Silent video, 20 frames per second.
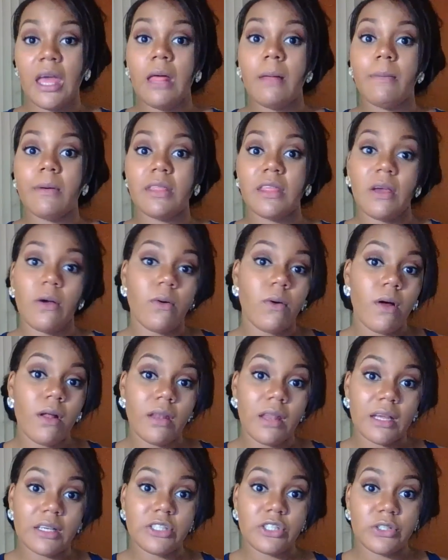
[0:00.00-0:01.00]
but they will
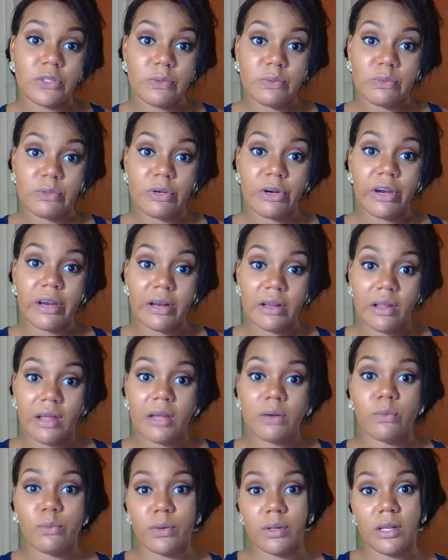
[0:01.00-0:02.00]
let you, your
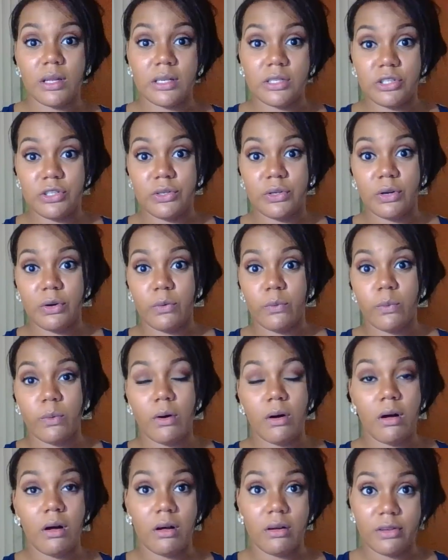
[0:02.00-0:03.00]
airline will let you know
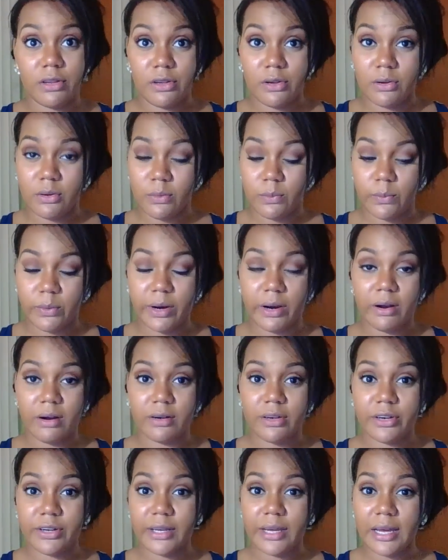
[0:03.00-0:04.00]
what all you can wear on
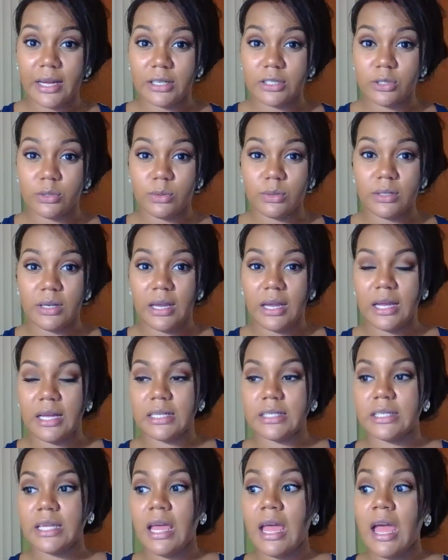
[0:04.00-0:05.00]
your casual days.